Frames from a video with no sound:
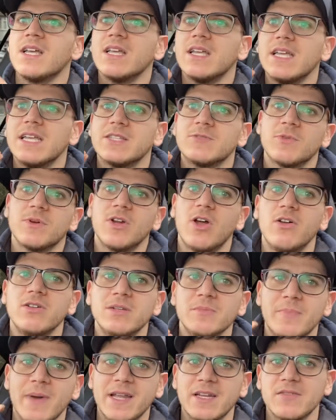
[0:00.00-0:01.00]
it will
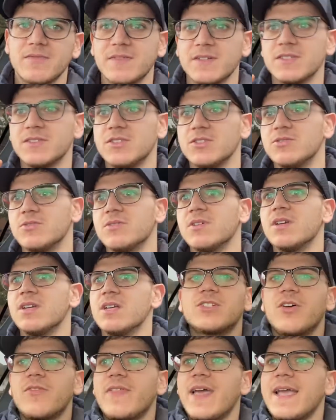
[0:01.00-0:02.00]
only benefit you.
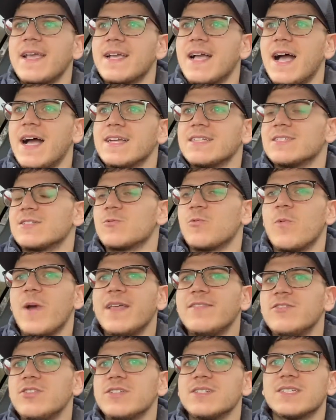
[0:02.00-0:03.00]
So then guys,
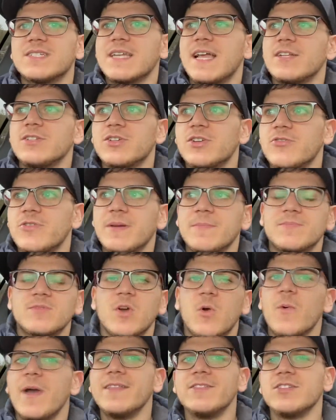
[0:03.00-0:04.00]
when do you sell your
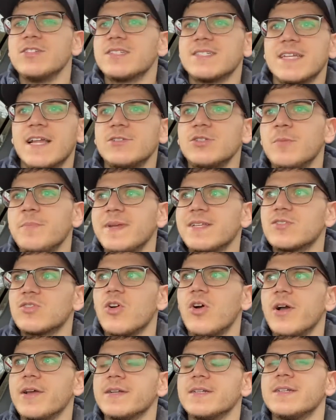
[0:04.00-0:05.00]
crypto? When do you sell your
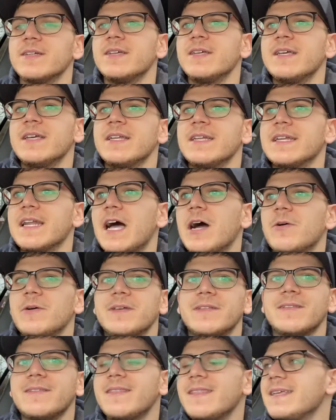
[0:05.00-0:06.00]
Bitcoin? Now,
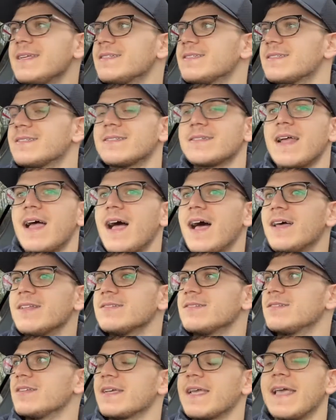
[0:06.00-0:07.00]
this
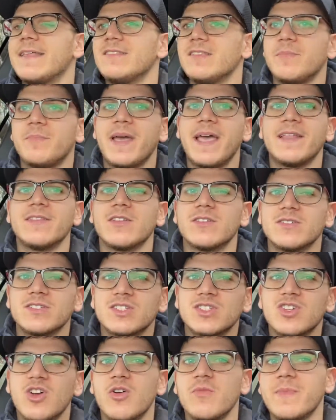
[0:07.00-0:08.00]
answer can depend on
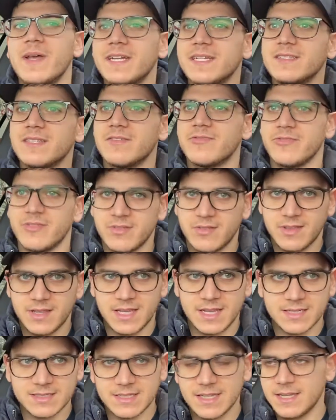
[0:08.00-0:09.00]
so many different
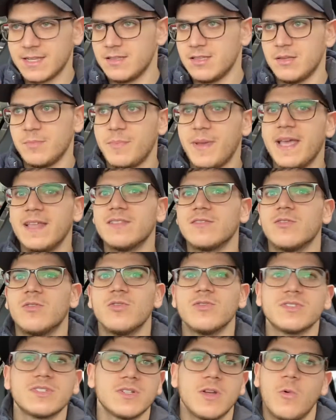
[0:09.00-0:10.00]
things. It can depend
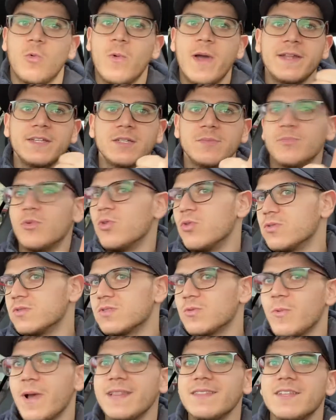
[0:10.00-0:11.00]
also when you
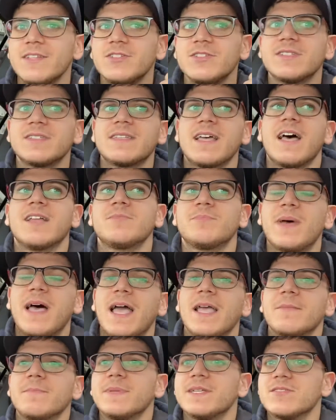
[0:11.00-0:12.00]
bought. When did you start
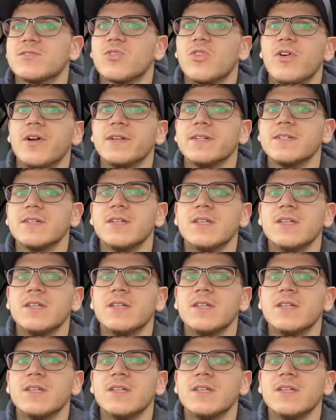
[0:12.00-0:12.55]
buying Bitcoin?